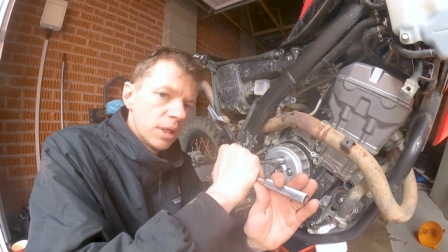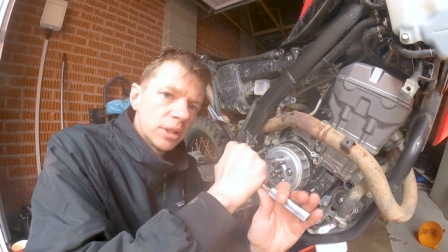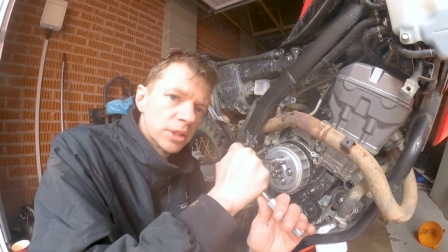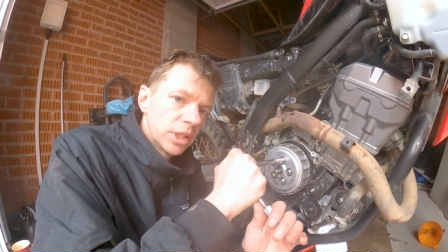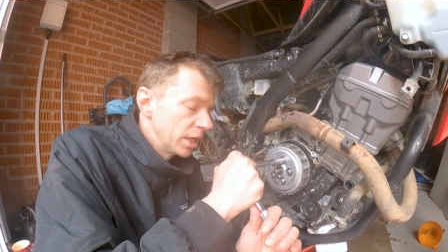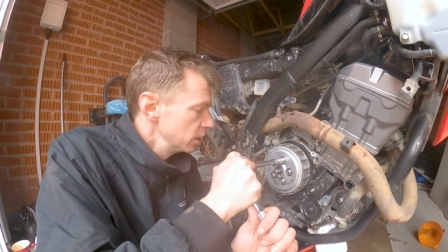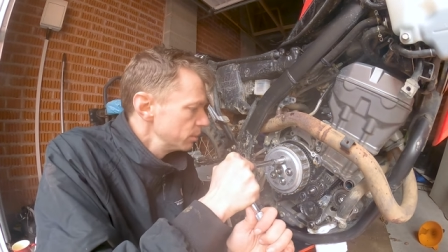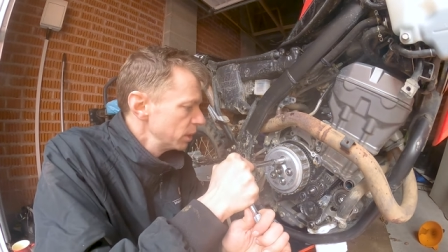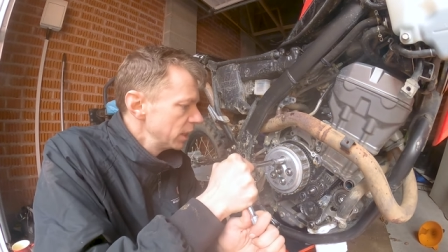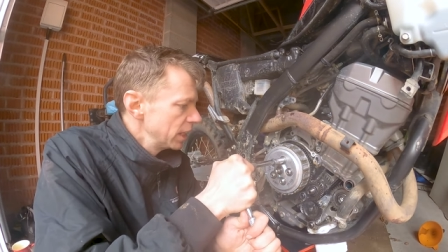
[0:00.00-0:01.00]
I'm going to tighten
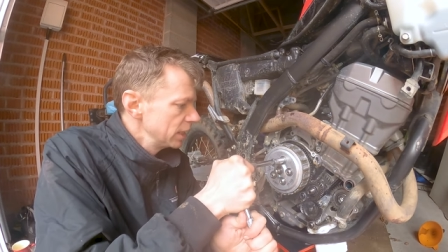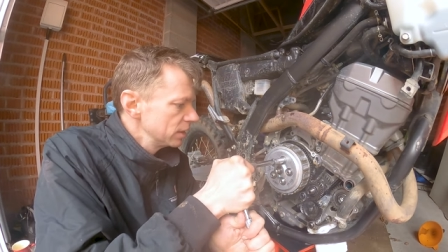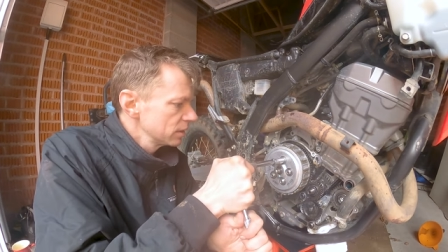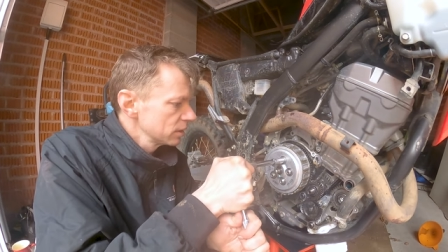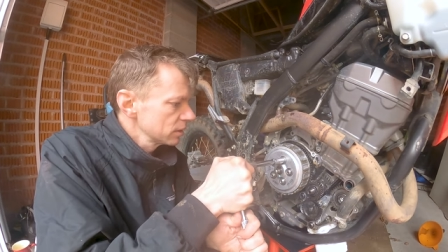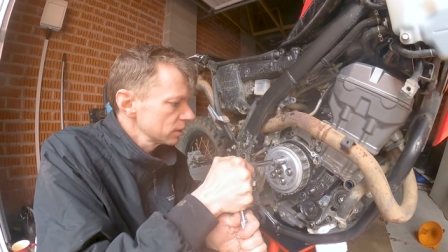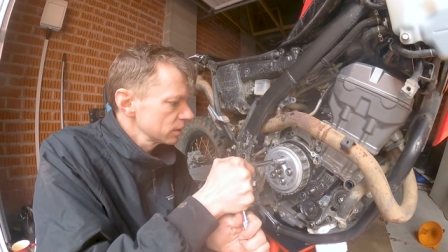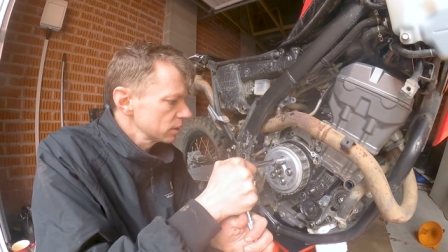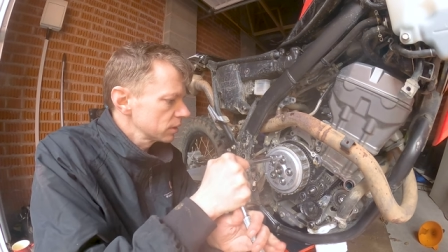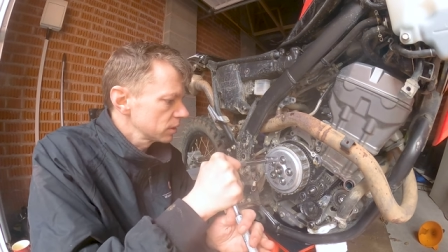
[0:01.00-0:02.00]
them in a
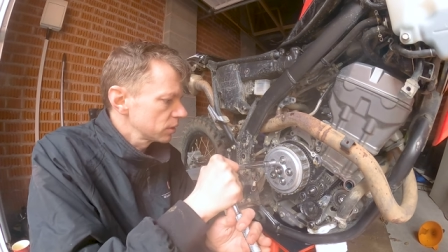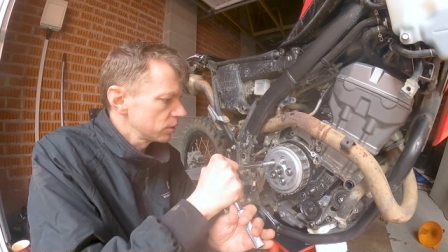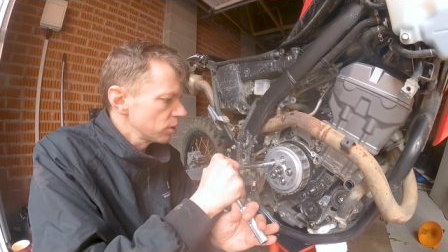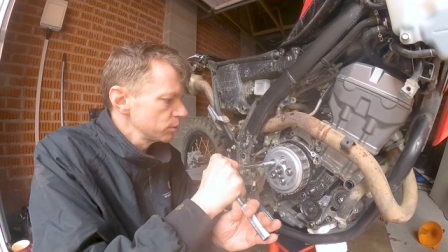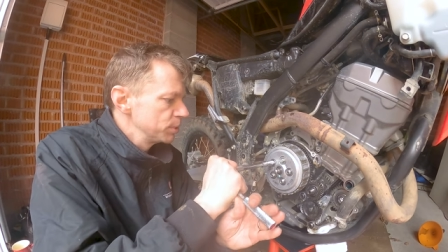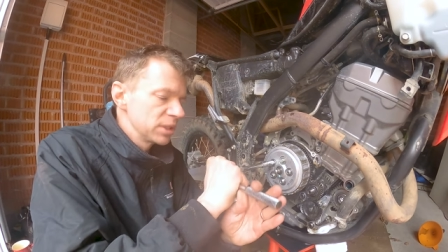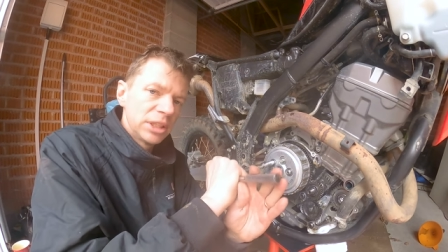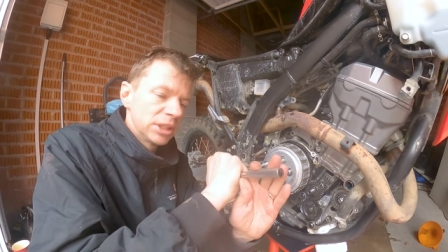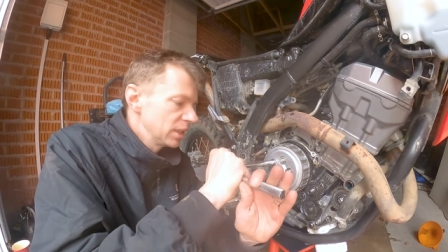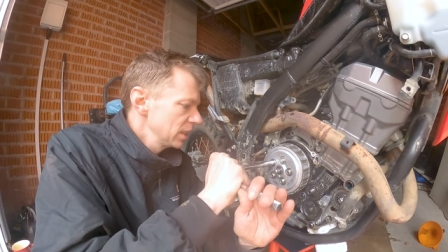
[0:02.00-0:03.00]
cross
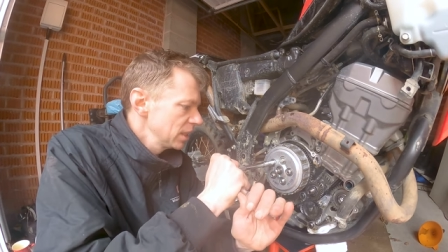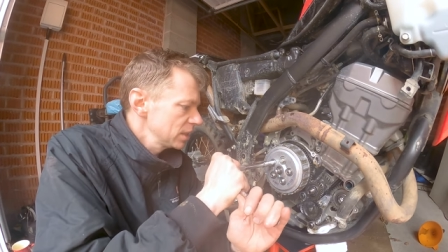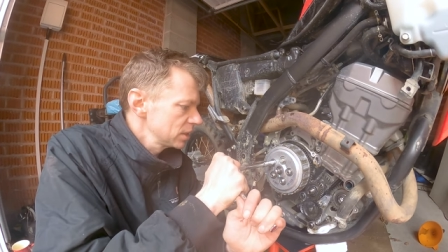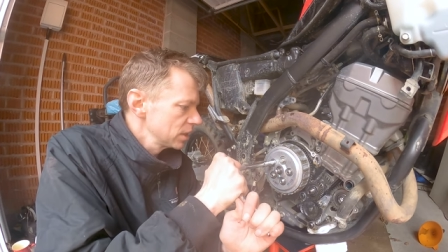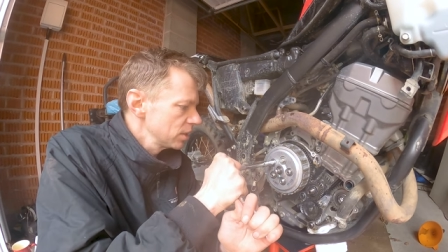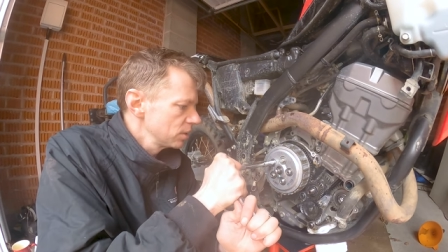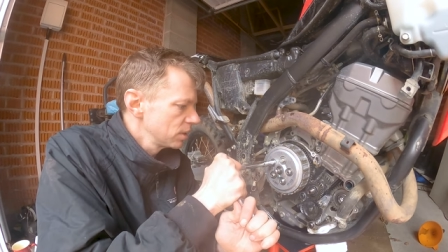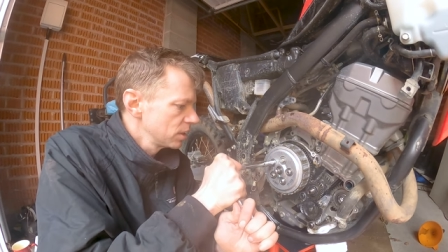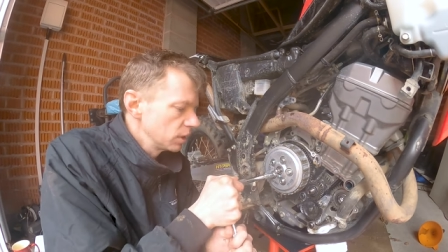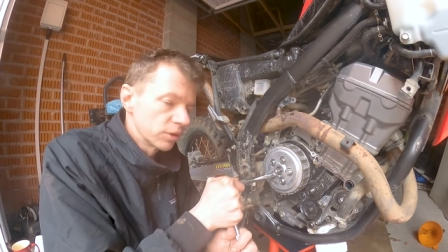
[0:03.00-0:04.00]
position here, so
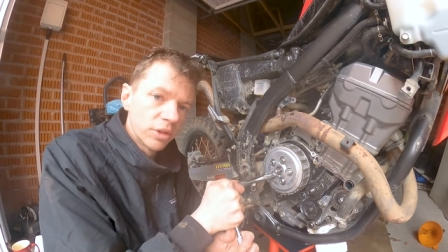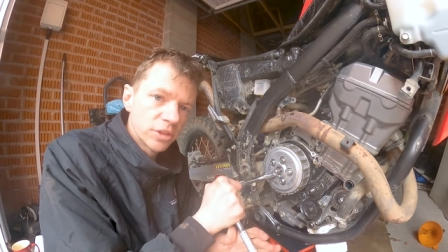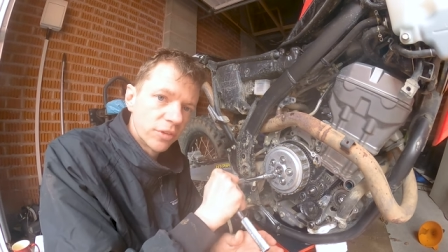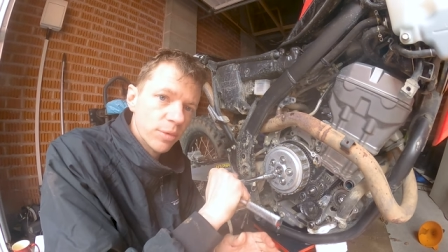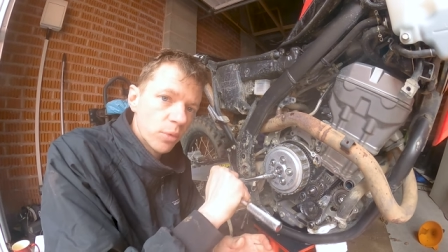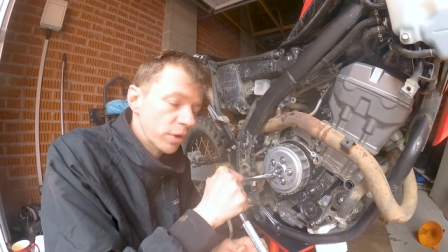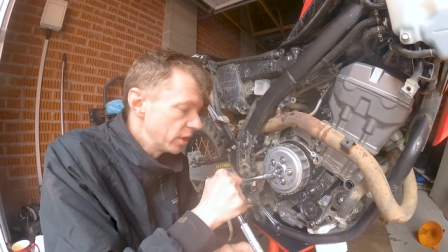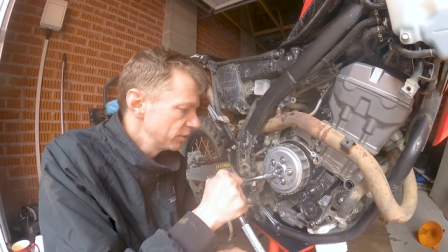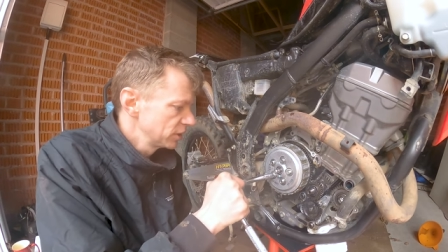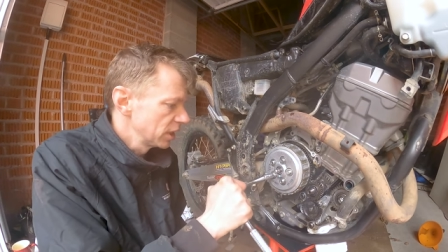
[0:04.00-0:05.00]
across from the one
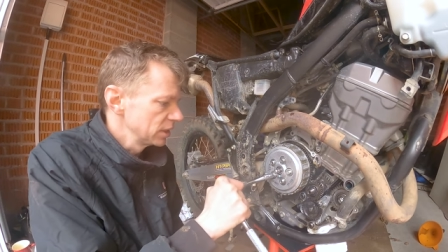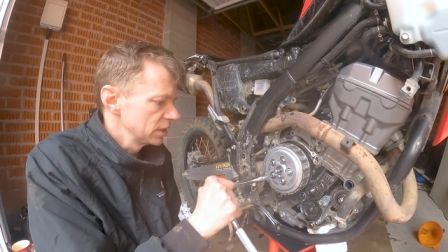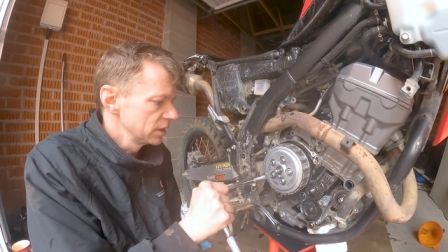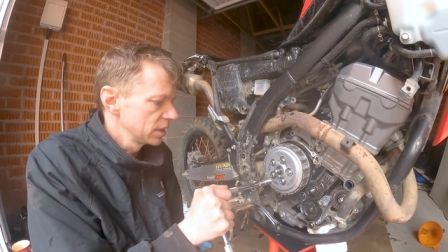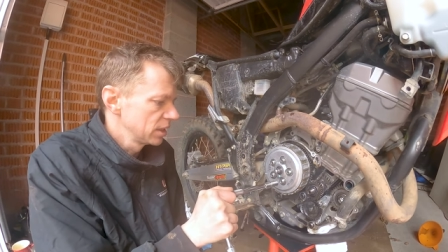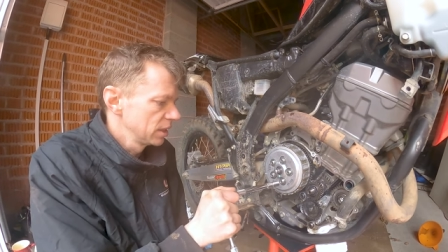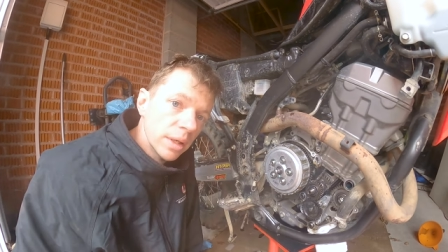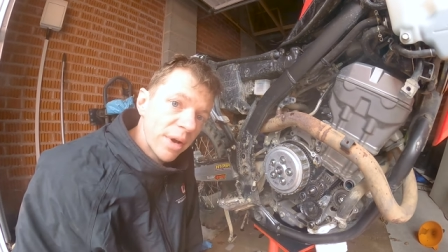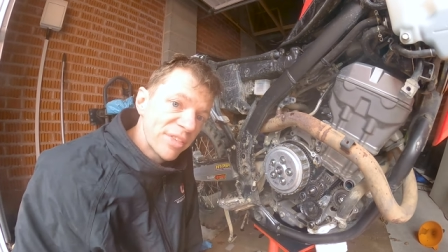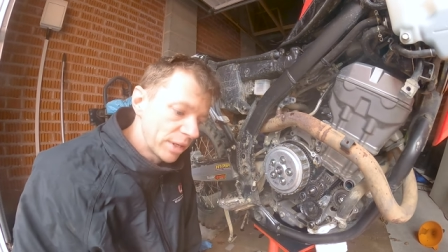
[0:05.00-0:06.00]
that I've tightened.
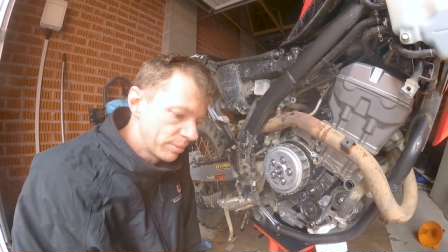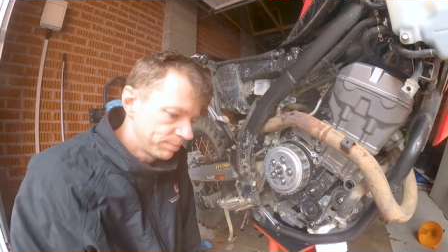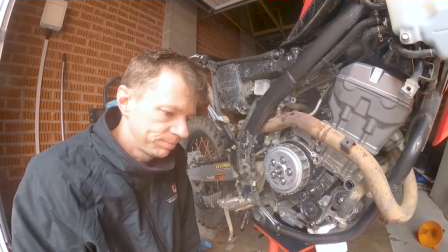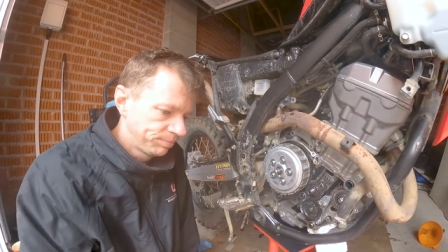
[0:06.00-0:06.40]
There we have it.